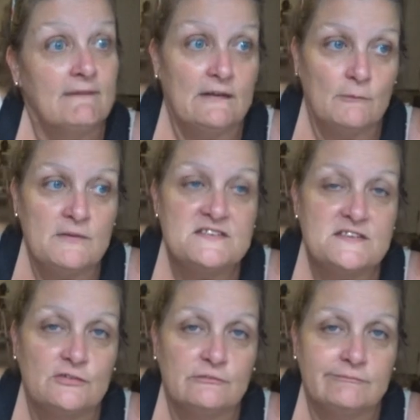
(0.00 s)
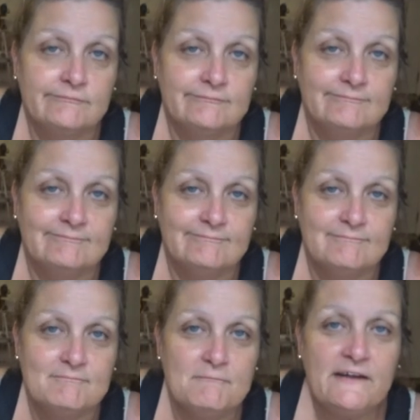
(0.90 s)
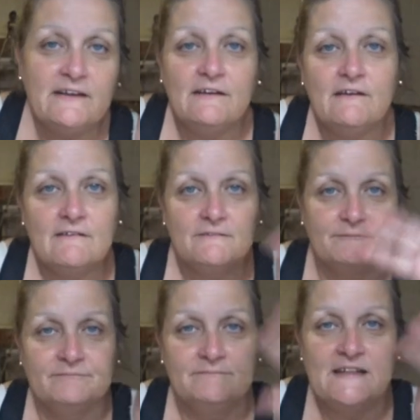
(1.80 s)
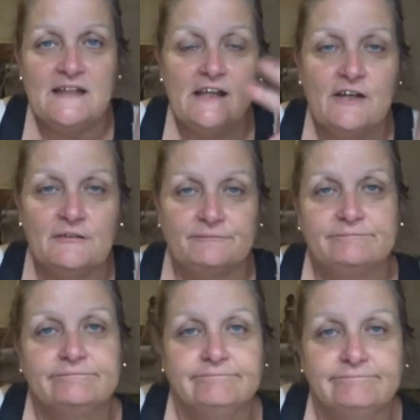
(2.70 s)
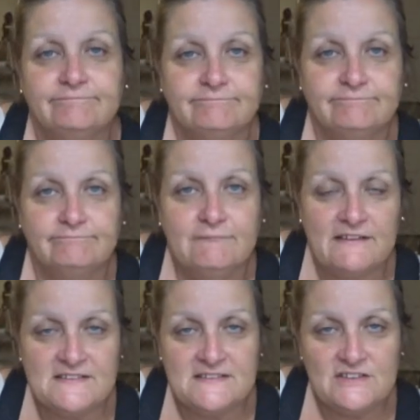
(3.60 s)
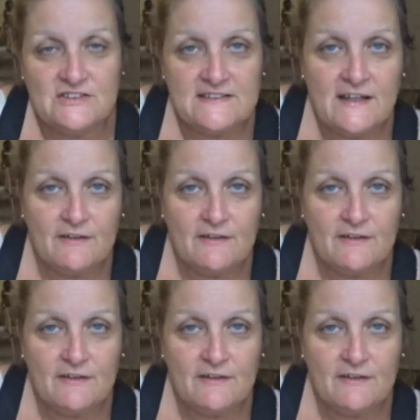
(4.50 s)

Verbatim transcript: it'll be soon. Bye, y'all. Take care. Monkey says she's